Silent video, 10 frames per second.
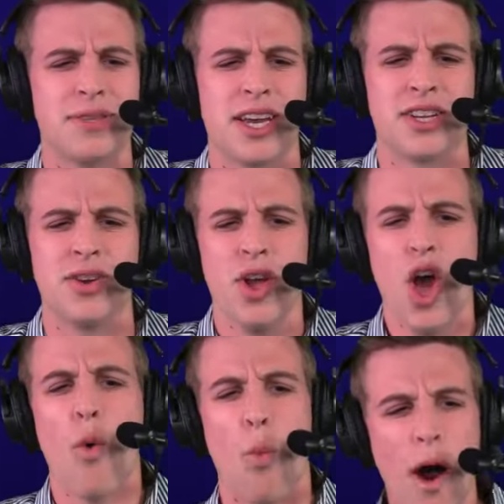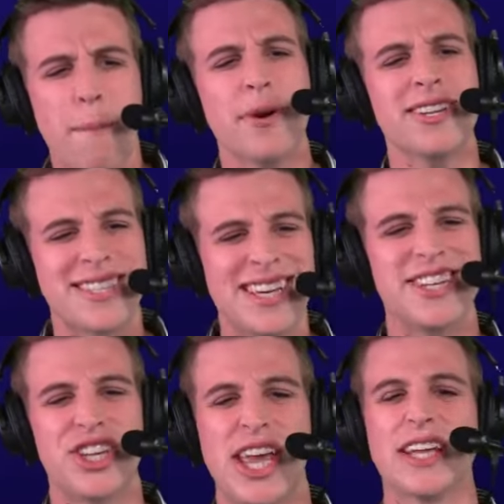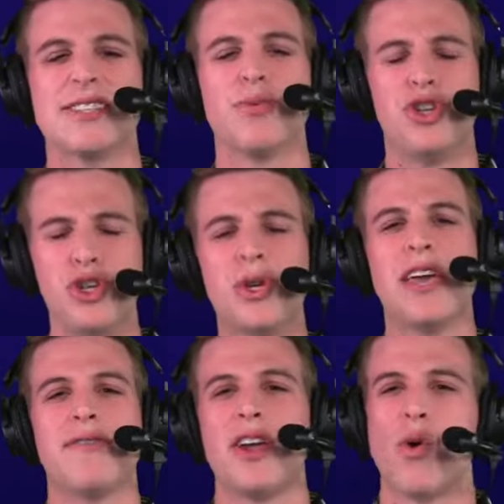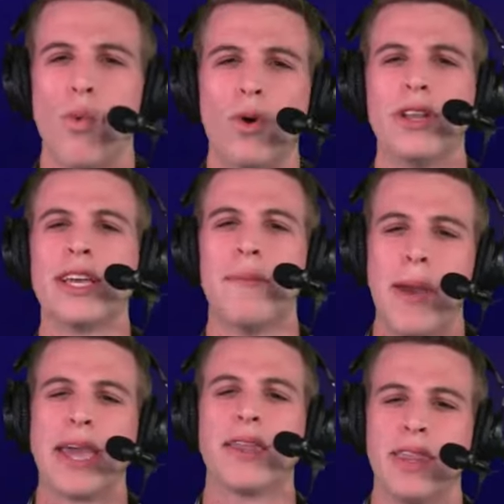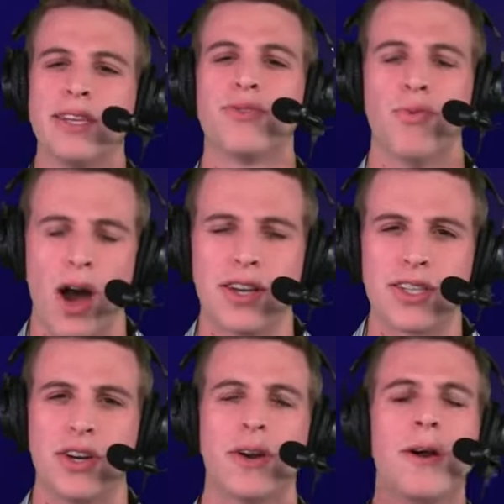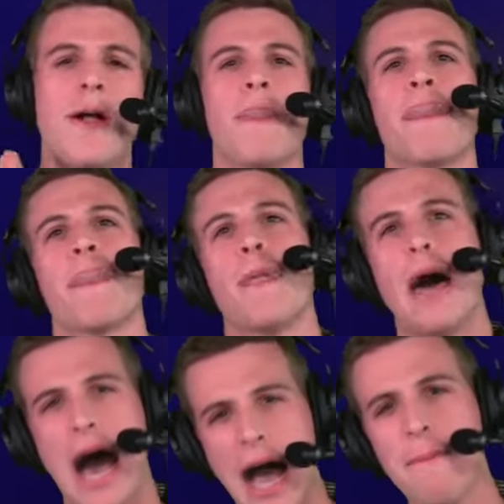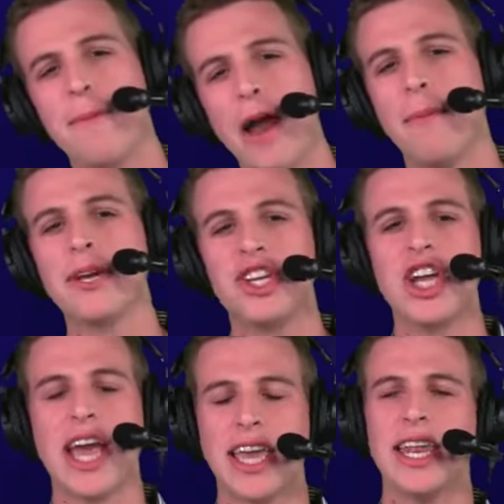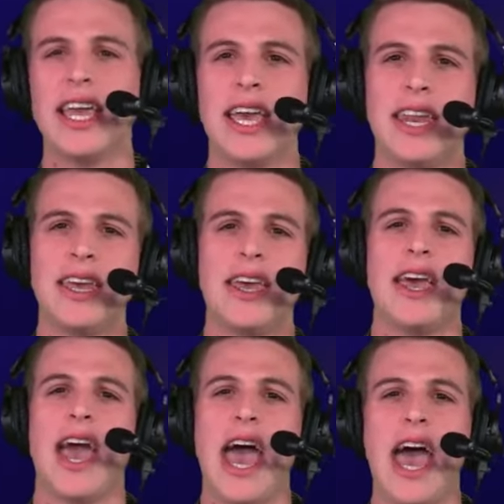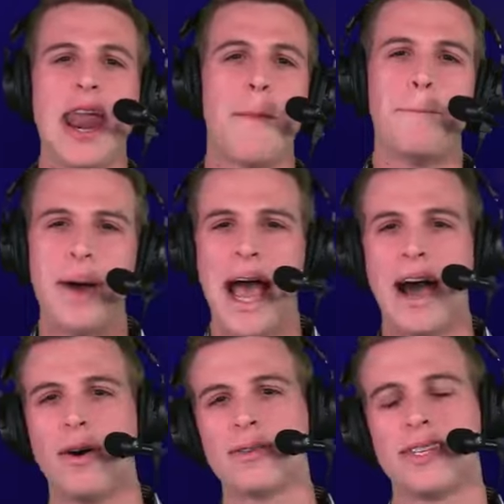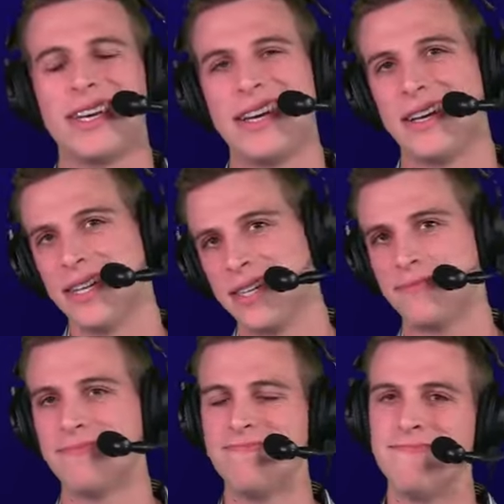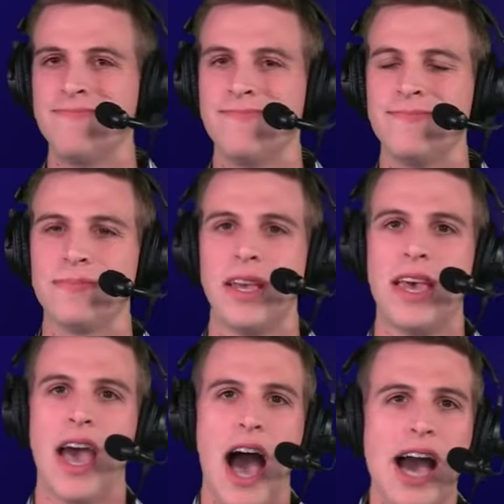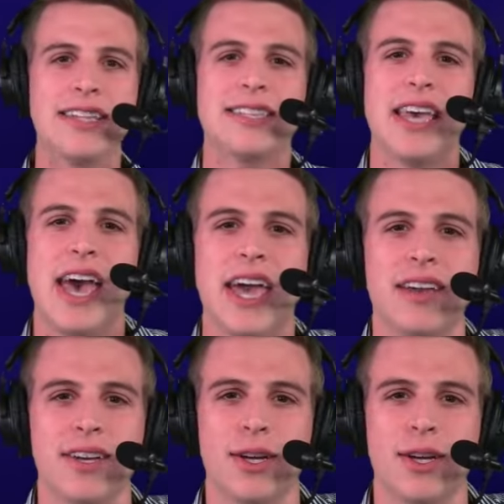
section what percent chance would you give Dale Worley to make this roster? I'm probably checking in at about, mm, I'd say